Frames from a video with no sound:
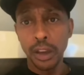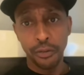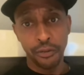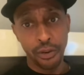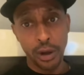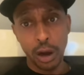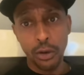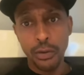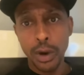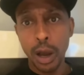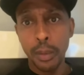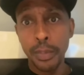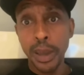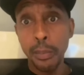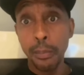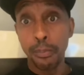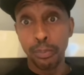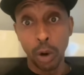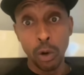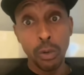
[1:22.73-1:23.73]
He fuck around,
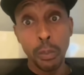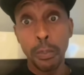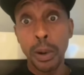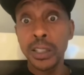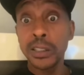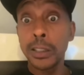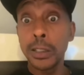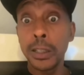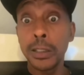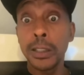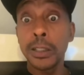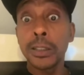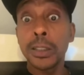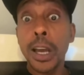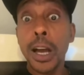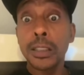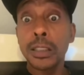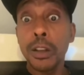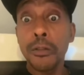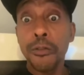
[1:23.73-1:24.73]
be broke, busted, and
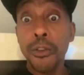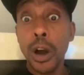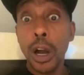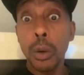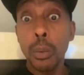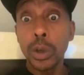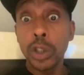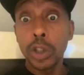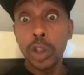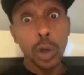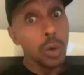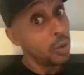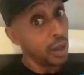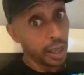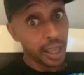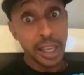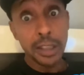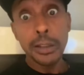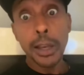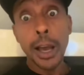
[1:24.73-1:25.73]
disgusted fucking with you.
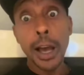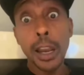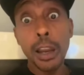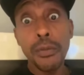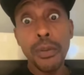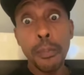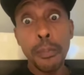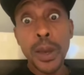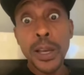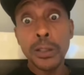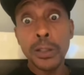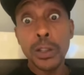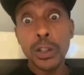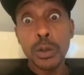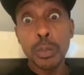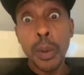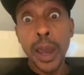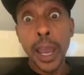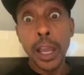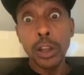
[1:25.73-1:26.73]
Club. He's a hell of a
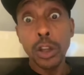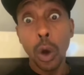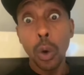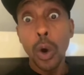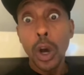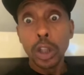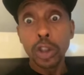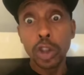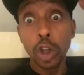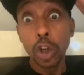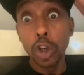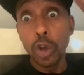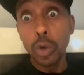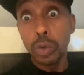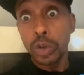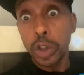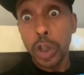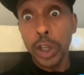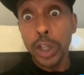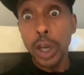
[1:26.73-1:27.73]
businessman, though.
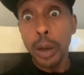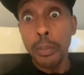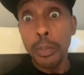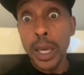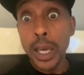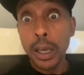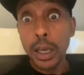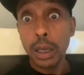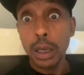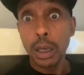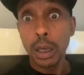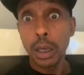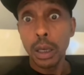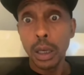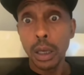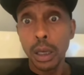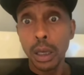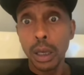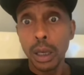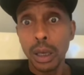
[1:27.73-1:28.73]
Salute to you,
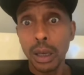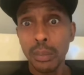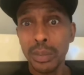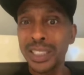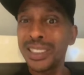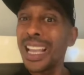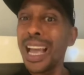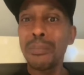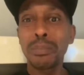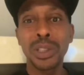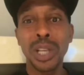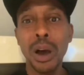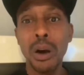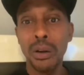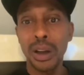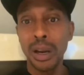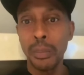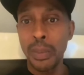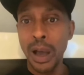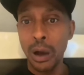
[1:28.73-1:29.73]
But stop
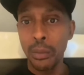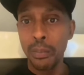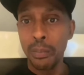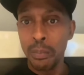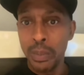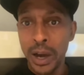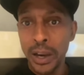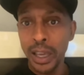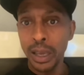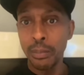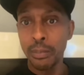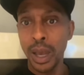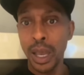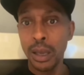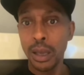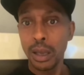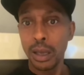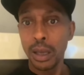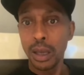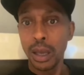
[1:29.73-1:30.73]
talking about money,
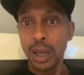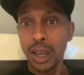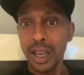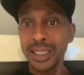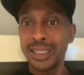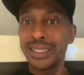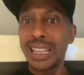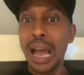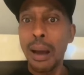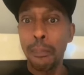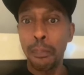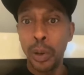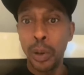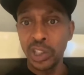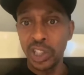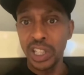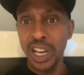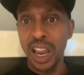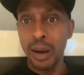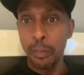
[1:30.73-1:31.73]
man. And stop
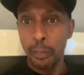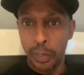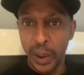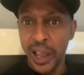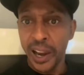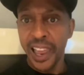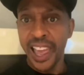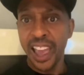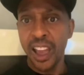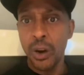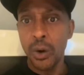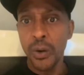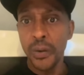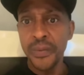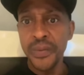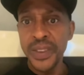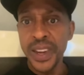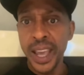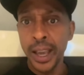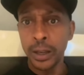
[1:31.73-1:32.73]
pushing that Belaire
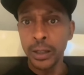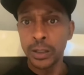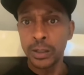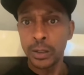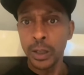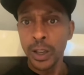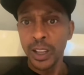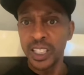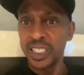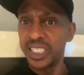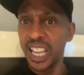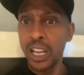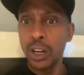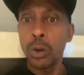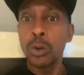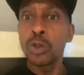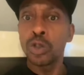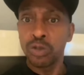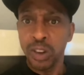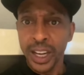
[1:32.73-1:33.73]
on niggas, because
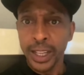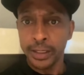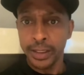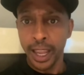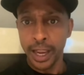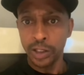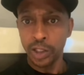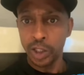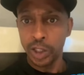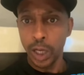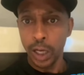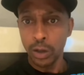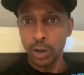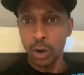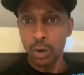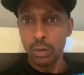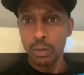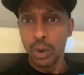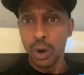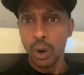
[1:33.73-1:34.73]
they don't drink that
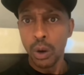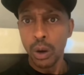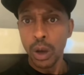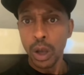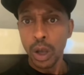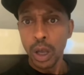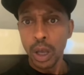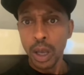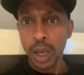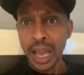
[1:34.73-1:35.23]
shit no more.